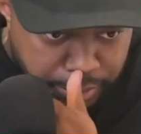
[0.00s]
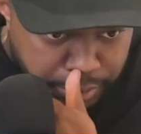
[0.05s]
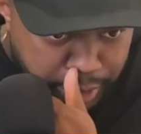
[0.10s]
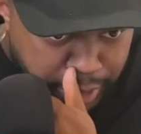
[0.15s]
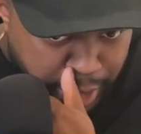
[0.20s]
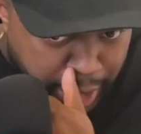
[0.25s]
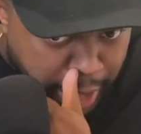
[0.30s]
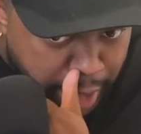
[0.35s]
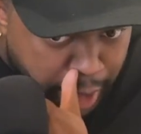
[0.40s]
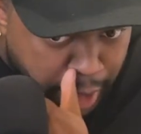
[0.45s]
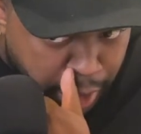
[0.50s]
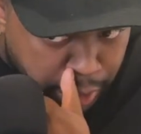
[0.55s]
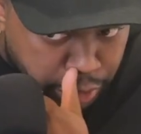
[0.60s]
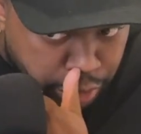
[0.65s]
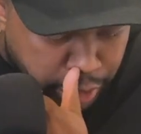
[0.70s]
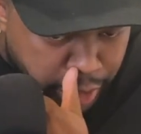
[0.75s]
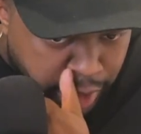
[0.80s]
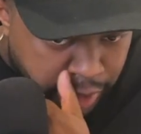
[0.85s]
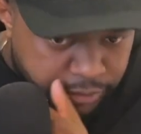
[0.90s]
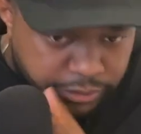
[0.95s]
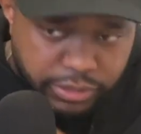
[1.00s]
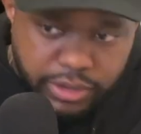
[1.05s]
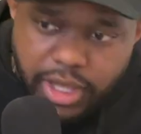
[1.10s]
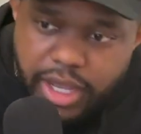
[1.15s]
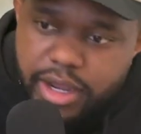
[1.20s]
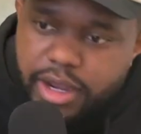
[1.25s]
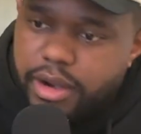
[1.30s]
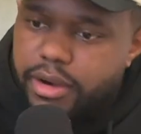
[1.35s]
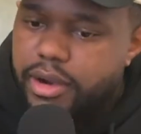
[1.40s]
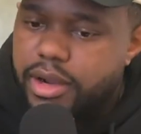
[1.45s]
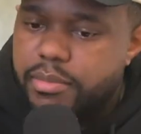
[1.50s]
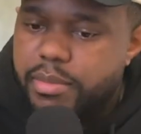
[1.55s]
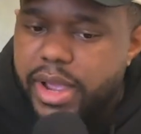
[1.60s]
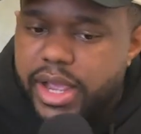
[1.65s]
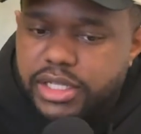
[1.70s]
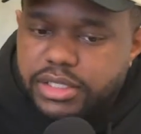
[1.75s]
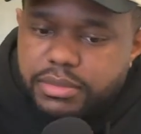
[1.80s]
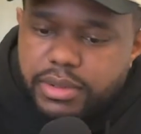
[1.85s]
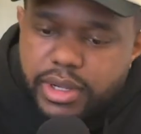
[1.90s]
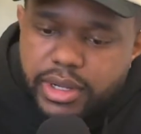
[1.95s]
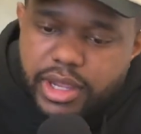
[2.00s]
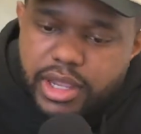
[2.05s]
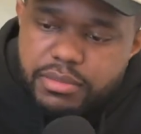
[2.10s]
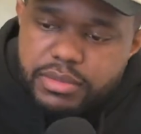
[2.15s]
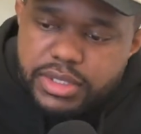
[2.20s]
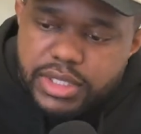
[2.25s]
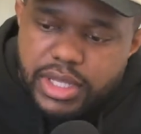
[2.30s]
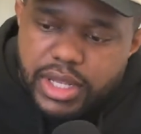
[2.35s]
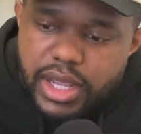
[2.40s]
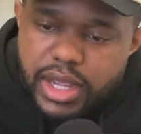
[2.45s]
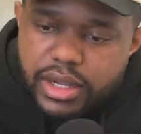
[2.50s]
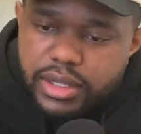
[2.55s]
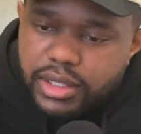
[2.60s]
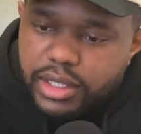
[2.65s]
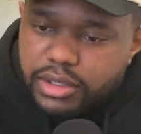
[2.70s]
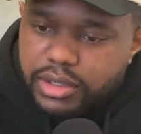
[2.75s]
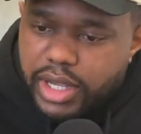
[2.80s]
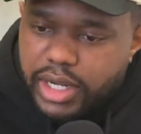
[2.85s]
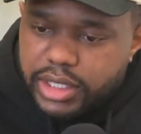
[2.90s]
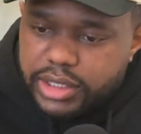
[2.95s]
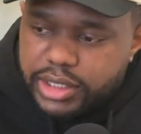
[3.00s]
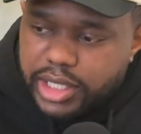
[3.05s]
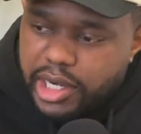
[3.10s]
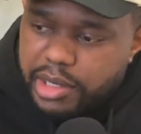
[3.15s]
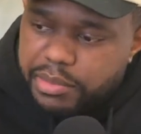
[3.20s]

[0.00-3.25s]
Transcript: but an 8 hour drive for like every basketball game is a lot. Like you kind of just gotta